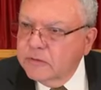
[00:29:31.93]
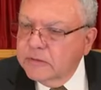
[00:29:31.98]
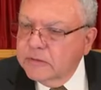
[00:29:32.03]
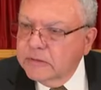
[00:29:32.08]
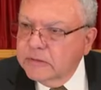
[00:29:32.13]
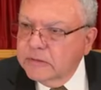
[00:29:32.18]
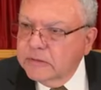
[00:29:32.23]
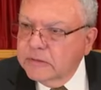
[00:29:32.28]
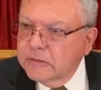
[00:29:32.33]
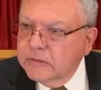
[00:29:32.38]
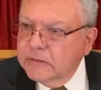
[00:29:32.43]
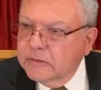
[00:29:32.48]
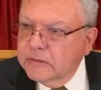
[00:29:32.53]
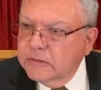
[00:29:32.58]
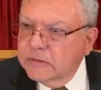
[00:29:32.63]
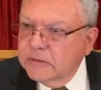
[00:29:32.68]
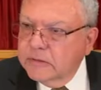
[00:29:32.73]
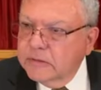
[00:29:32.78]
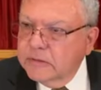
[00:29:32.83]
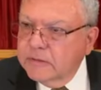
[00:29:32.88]

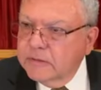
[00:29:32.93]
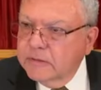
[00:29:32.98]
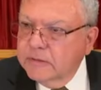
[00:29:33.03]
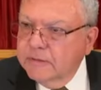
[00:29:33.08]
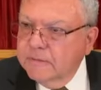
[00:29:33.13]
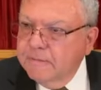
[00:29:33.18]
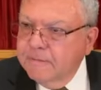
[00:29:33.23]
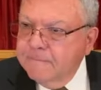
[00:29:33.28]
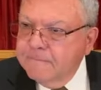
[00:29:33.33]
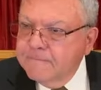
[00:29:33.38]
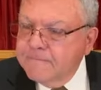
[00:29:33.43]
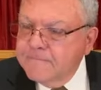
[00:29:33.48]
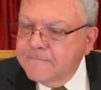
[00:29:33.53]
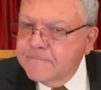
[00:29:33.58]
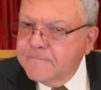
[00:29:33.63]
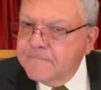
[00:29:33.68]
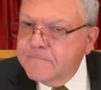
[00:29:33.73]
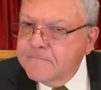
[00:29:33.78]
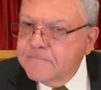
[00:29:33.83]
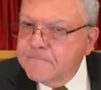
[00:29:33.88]

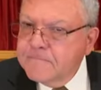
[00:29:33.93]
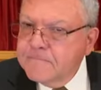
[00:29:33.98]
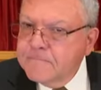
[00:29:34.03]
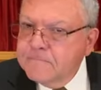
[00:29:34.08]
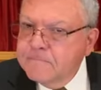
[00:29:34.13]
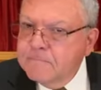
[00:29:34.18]
No one is speaking in this clip.